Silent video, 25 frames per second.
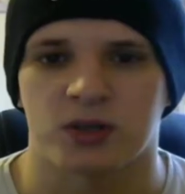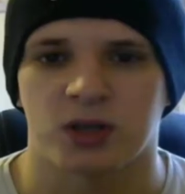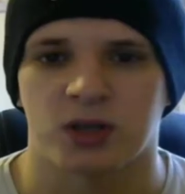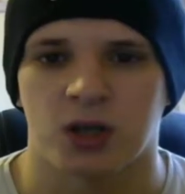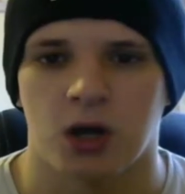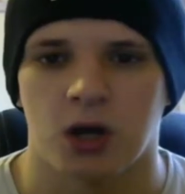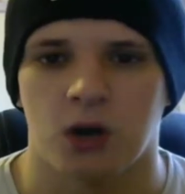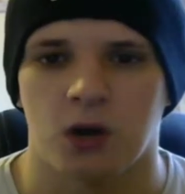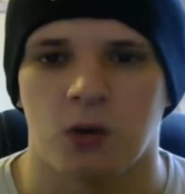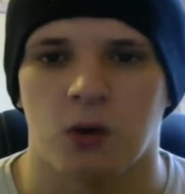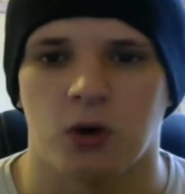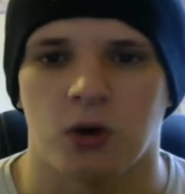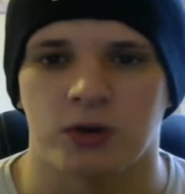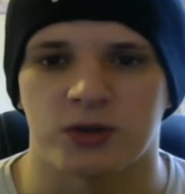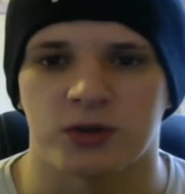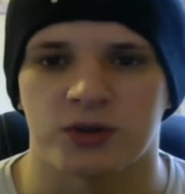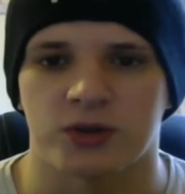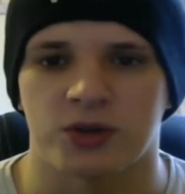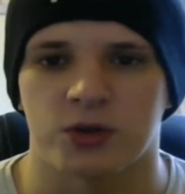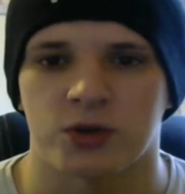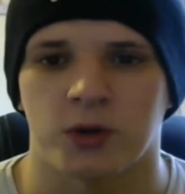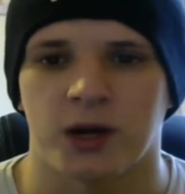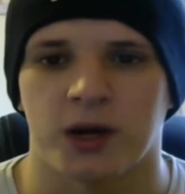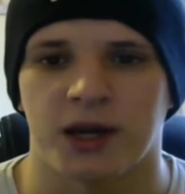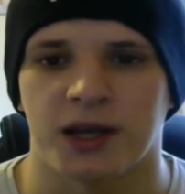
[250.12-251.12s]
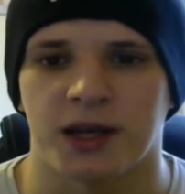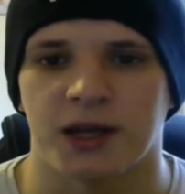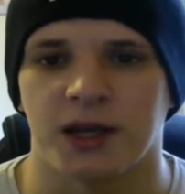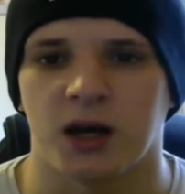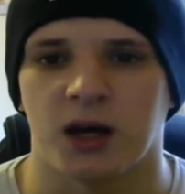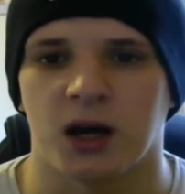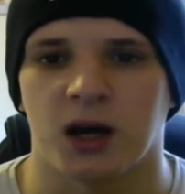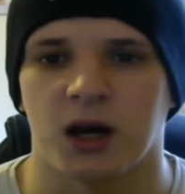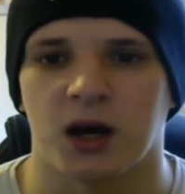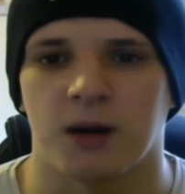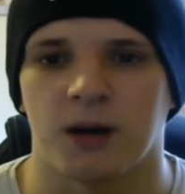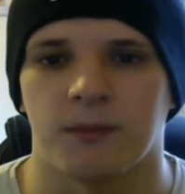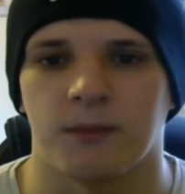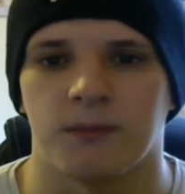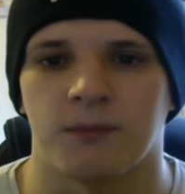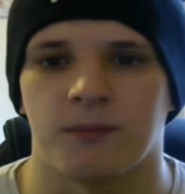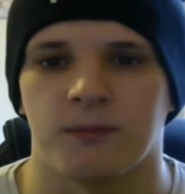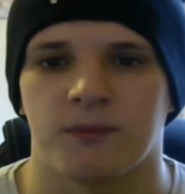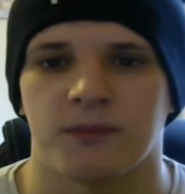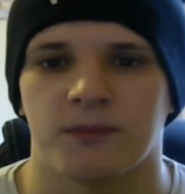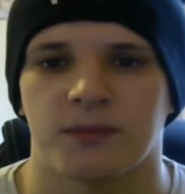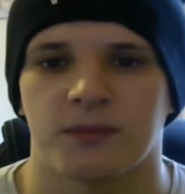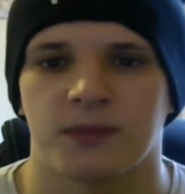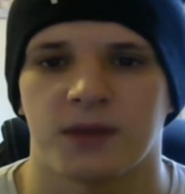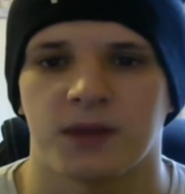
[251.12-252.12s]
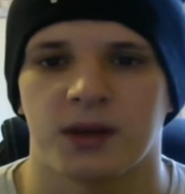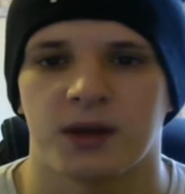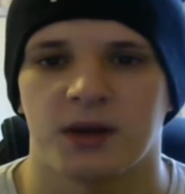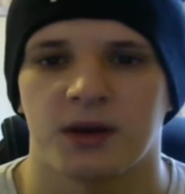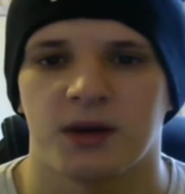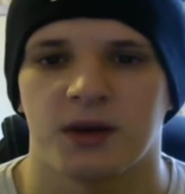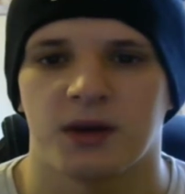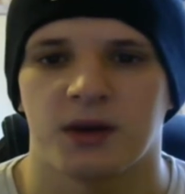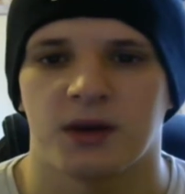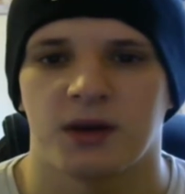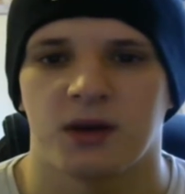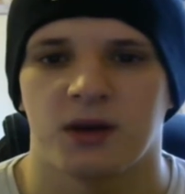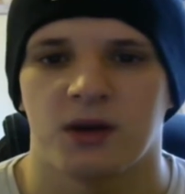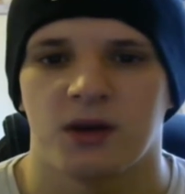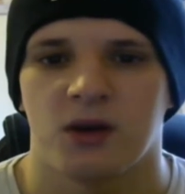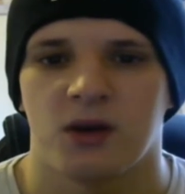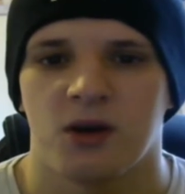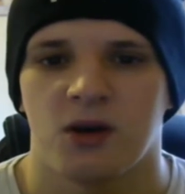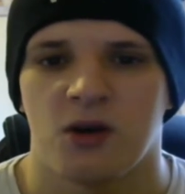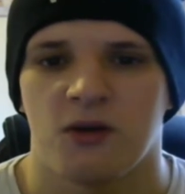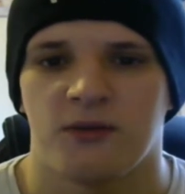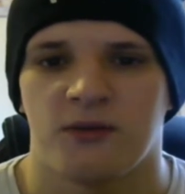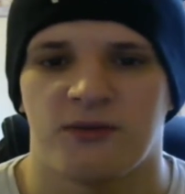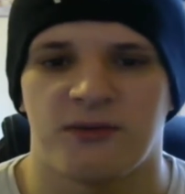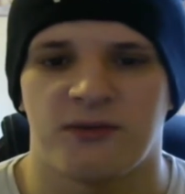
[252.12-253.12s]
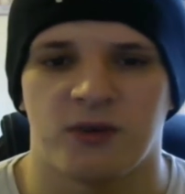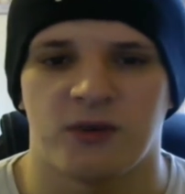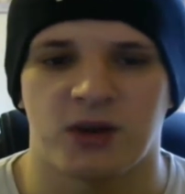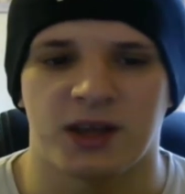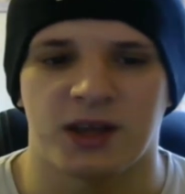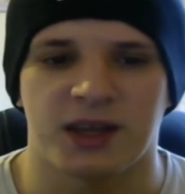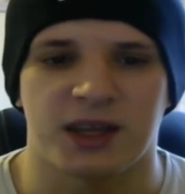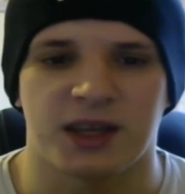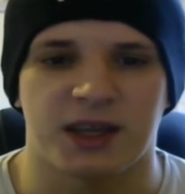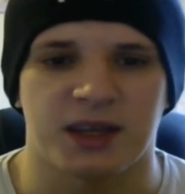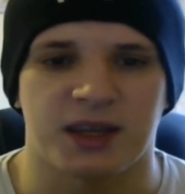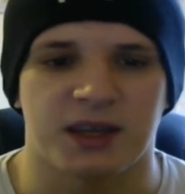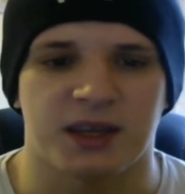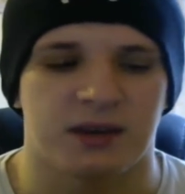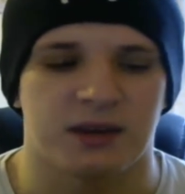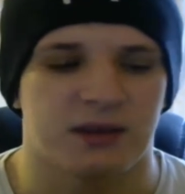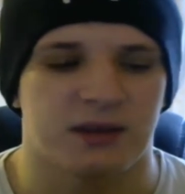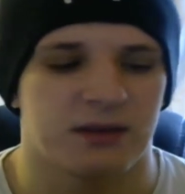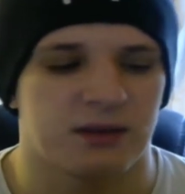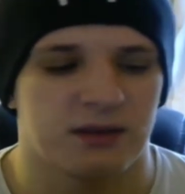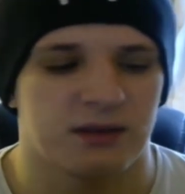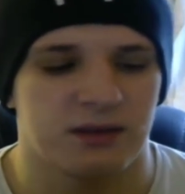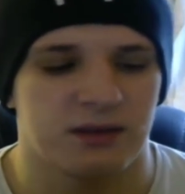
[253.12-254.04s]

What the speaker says: to go onto a fully,